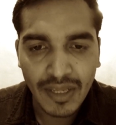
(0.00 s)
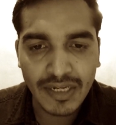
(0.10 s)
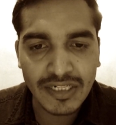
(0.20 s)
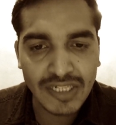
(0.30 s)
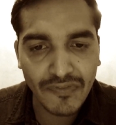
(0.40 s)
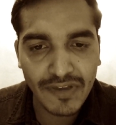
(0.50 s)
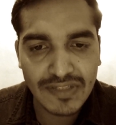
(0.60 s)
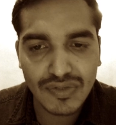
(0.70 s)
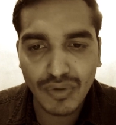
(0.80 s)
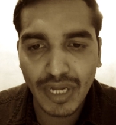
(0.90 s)
in
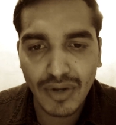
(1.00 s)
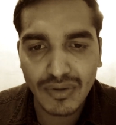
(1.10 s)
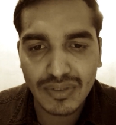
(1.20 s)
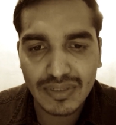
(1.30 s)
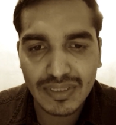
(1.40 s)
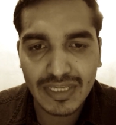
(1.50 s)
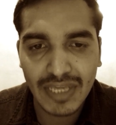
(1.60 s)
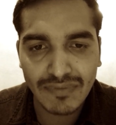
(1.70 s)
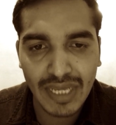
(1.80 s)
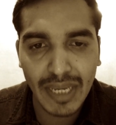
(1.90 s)
interface you cannot
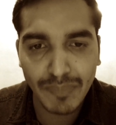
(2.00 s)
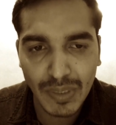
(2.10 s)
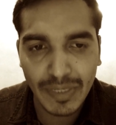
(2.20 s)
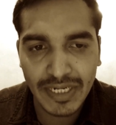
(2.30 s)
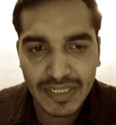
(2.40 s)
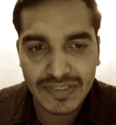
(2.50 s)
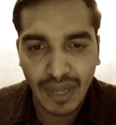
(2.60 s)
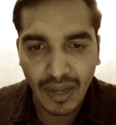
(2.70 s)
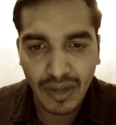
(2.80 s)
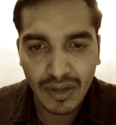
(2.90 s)
give the
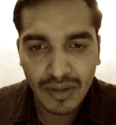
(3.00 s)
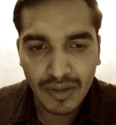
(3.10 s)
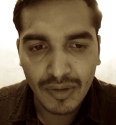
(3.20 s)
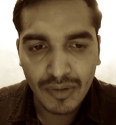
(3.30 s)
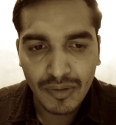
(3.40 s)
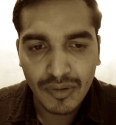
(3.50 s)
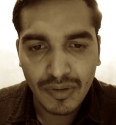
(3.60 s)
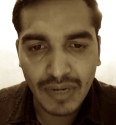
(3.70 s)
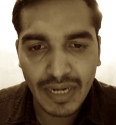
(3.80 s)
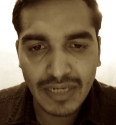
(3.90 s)
implementation,
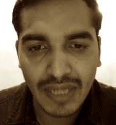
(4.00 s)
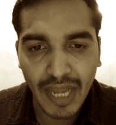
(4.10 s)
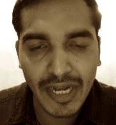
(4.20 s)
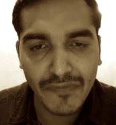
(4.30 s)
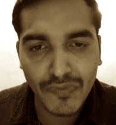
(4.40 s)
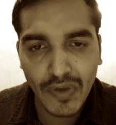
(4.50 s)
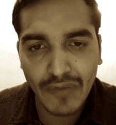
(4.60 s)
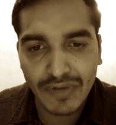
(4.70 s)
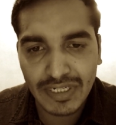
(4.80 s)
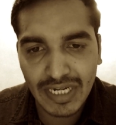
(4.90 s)
right? And if you
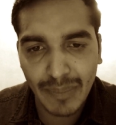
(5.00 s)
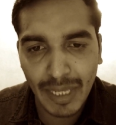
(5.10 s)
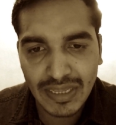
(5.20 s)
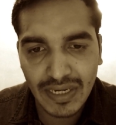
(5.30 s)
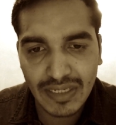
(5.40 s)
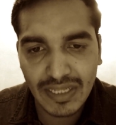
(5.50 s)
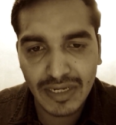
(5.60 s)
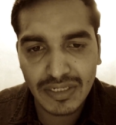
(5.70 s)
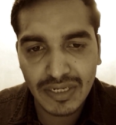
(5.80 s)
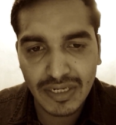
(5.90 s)
have written a method,
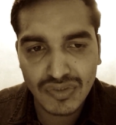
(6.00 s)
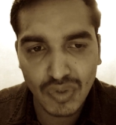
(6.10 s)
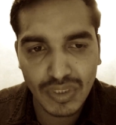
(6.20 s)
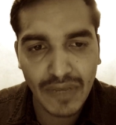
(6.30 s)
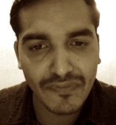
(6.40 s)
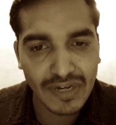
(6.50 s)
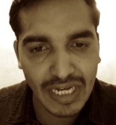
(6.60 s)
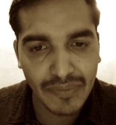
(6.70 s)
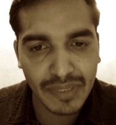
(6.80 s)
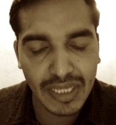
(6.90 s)
then it should
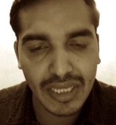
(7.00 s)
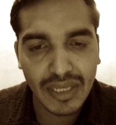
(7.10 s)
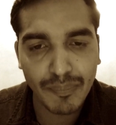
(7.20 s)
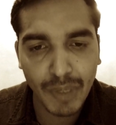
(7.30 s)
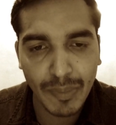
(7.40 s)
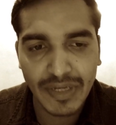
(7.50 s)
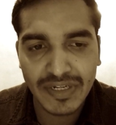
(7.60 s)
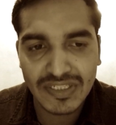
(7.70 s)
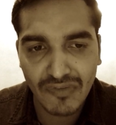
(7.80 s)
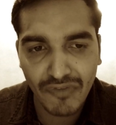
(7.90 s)
definitely be
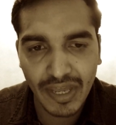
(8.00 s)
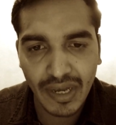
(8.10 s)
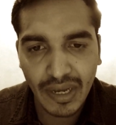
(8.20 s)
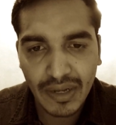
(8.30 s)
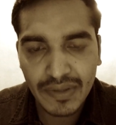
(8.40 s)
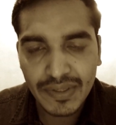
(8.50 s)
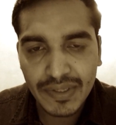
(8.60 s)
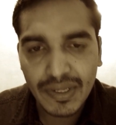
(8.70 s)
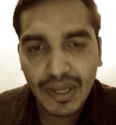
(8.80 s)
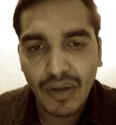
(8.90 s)
implemented somewhere,
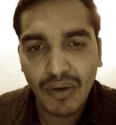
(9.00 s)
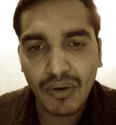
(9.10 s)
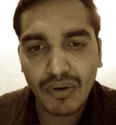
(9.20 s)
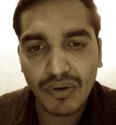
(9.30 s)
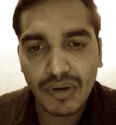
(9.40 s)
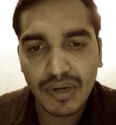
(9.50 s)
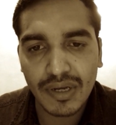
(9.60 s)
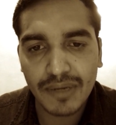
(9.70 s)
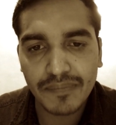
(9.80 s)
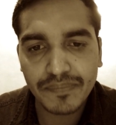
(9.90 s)

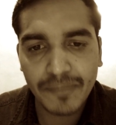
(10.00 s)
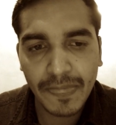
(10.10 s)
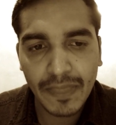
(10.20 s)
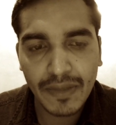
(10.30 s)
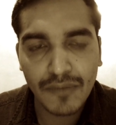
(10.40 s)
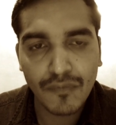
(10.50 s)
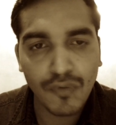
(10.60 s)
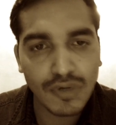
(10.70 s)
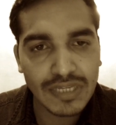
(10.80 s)
or for